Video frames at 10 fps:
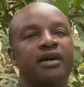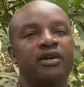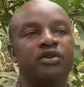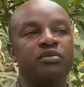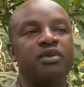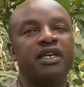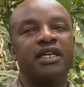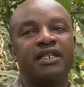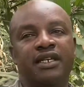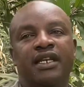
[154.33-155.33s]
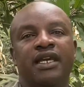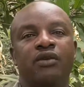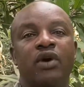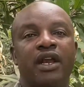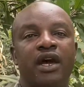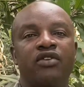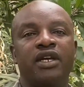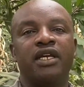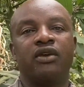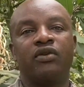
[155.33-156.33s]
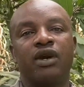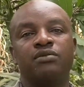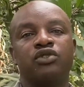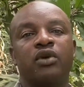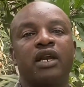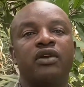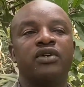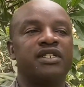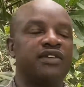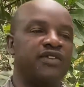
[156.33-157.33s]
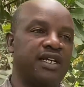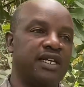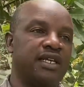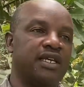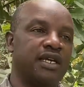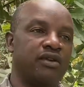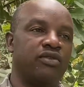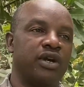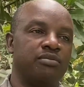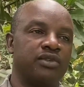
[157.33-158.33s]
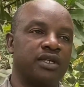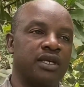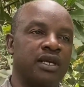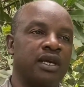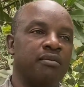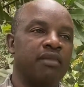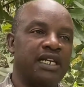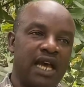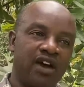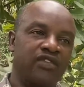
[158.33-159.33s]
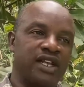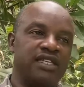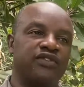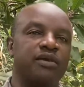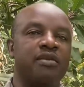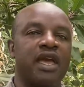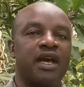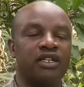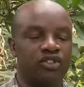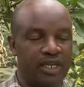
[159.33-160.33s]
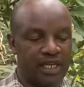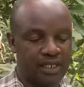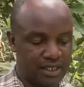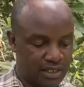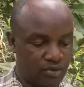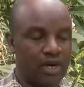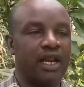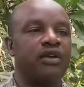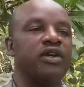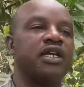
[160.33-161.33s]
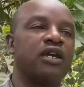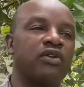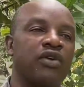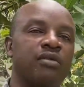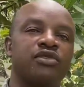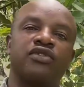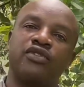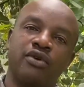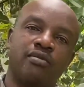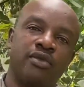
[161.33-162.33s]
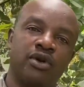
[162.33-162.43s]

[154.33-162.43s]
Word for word: you'll be getting like 100 kilograms to 170 kilograms but average for me I calculate 100 kilograms from